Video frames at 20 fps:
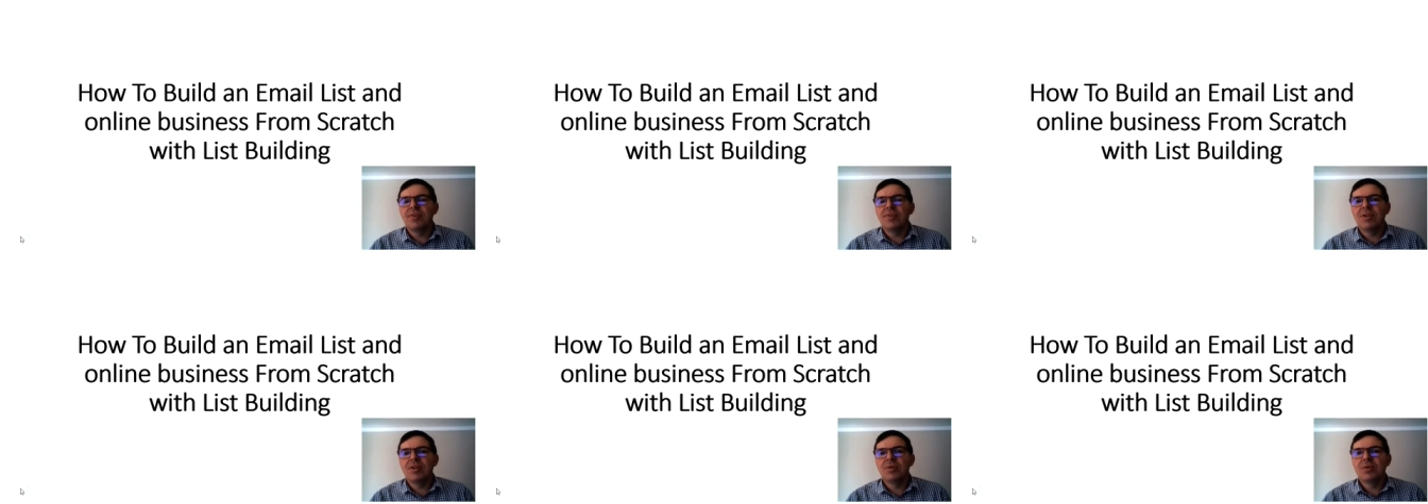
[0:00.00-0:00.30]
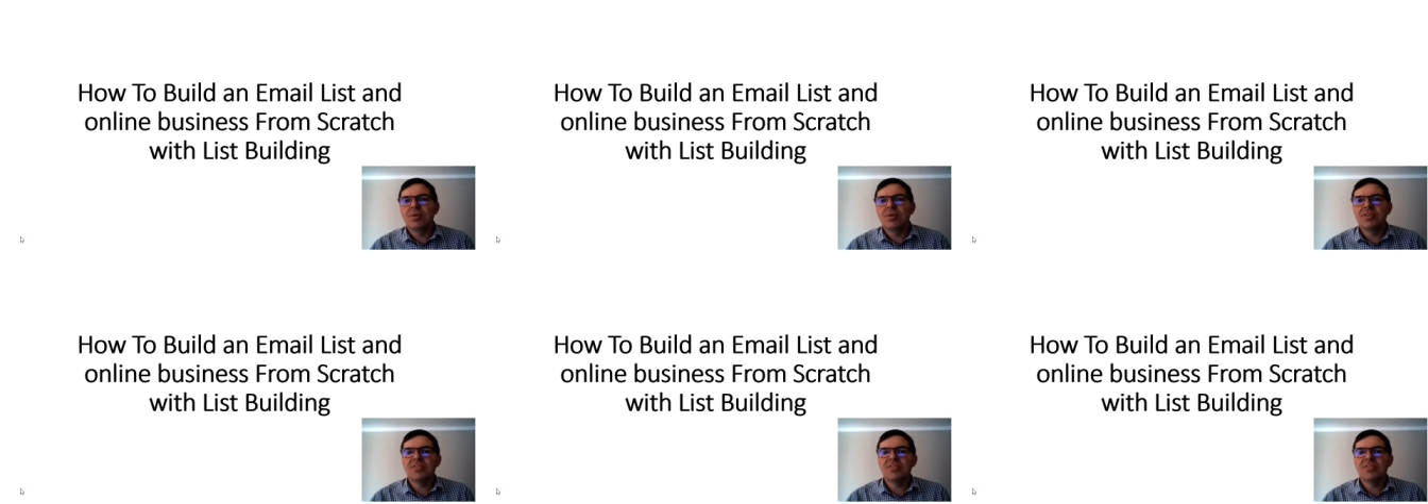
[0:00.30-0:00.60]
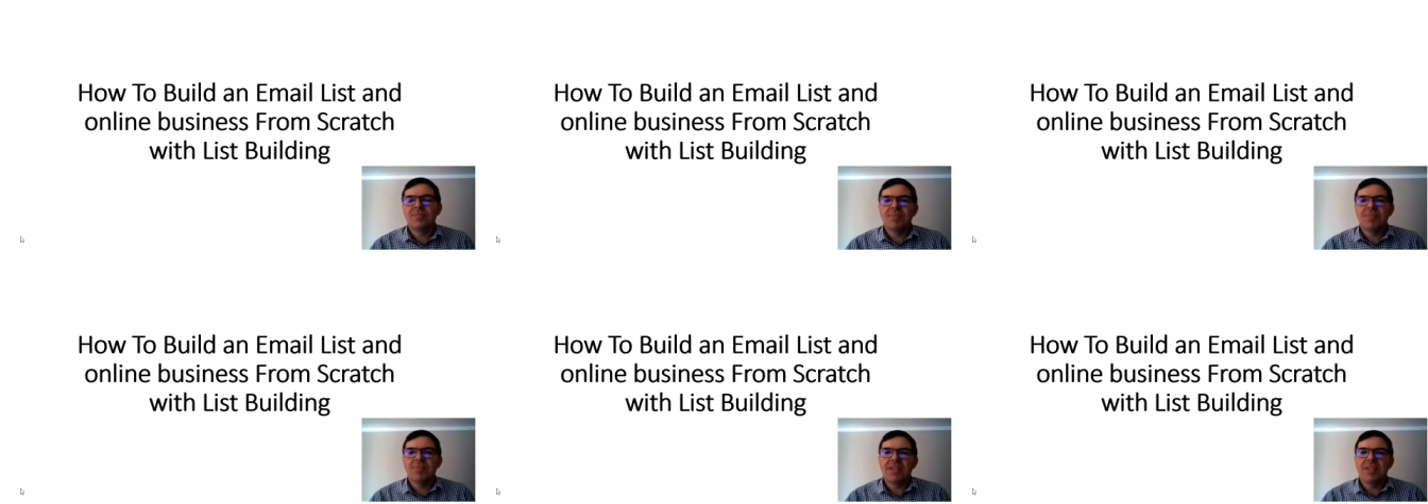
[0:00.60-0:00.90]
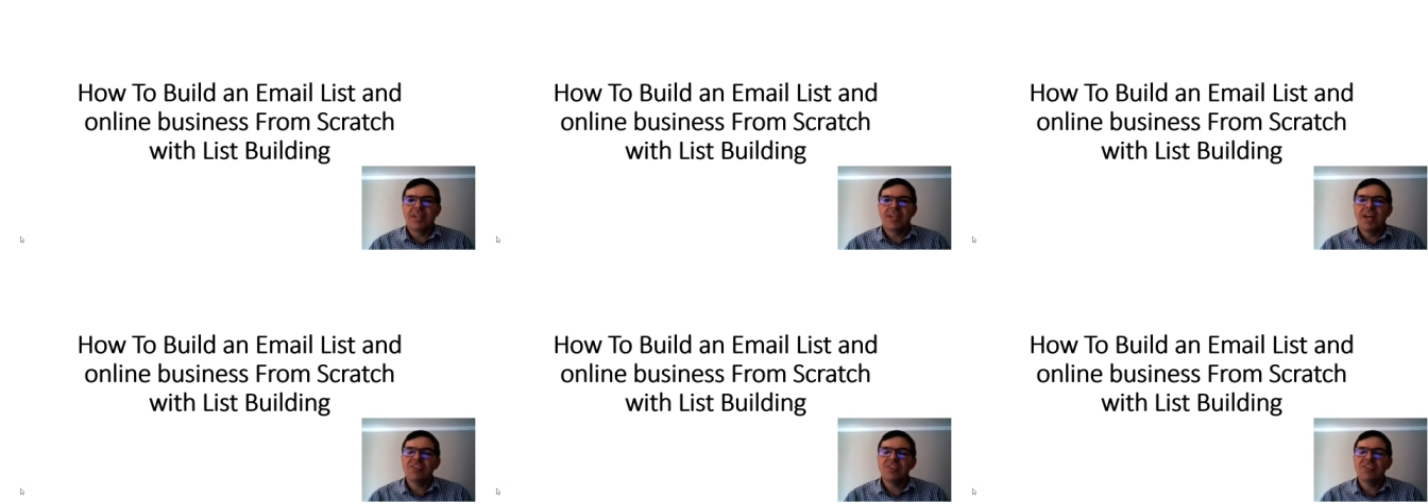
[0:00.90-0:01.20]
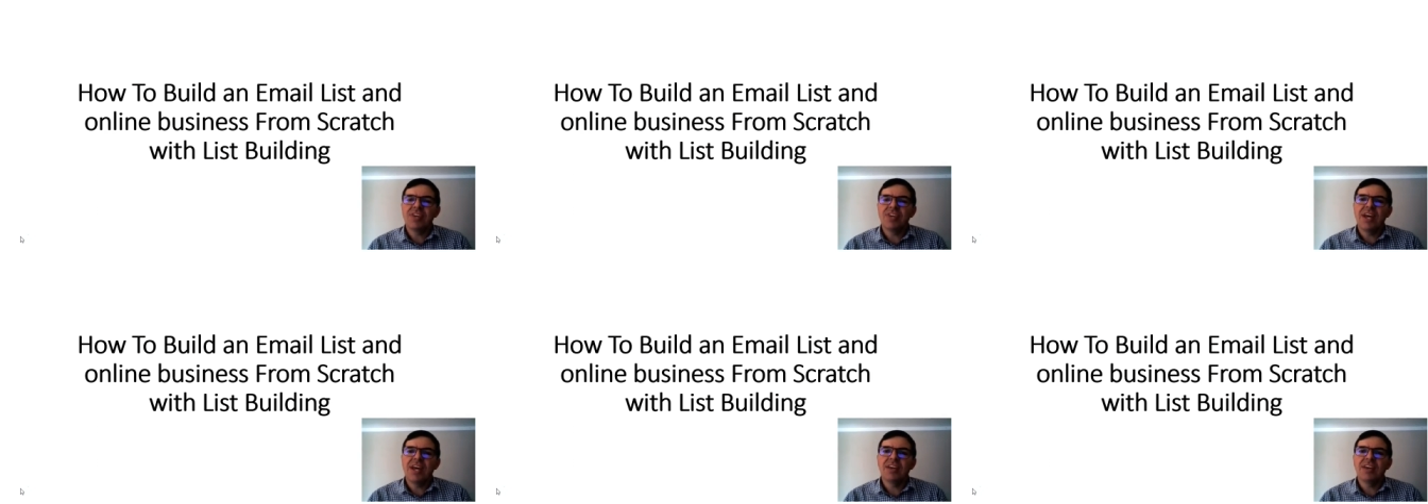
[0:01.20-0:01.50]
followers in
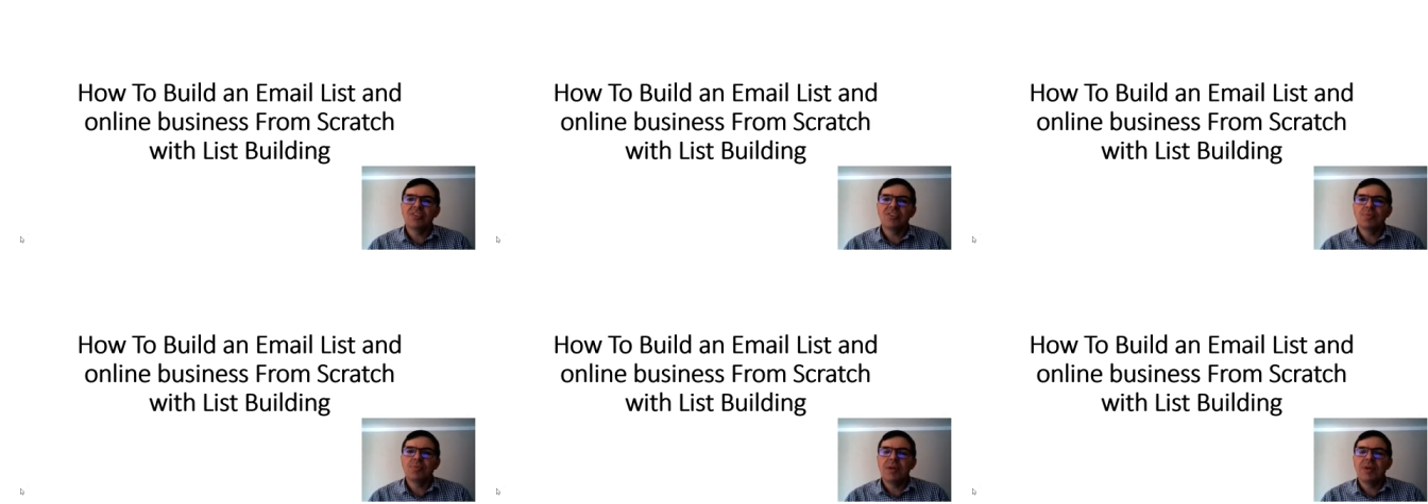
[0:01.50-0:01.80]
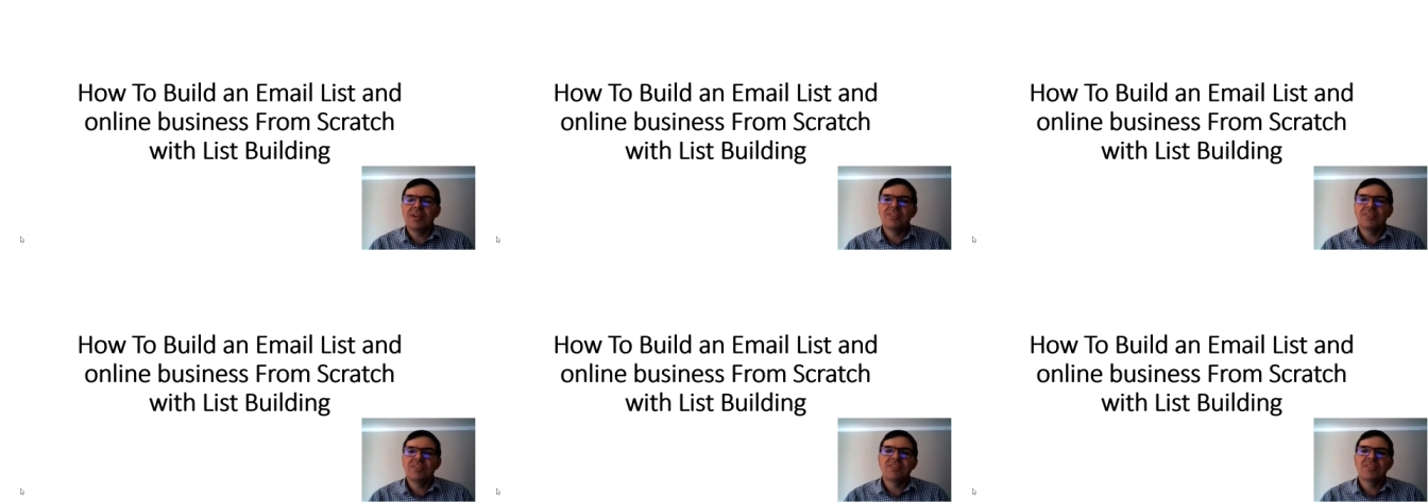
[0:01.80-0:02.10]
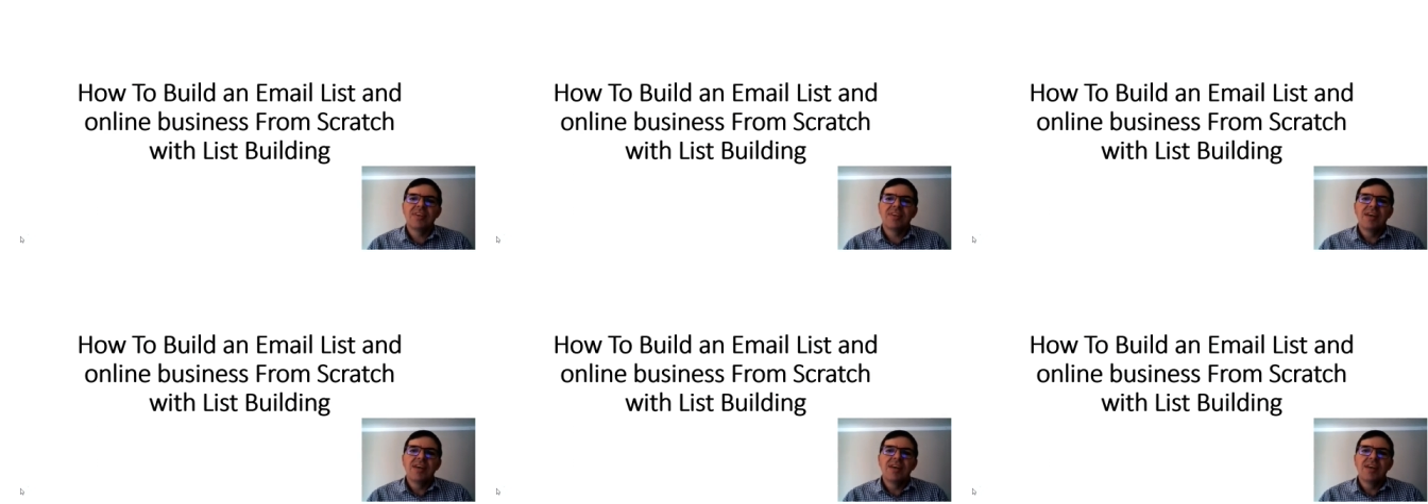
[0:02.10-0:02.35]
Hashing Ad Space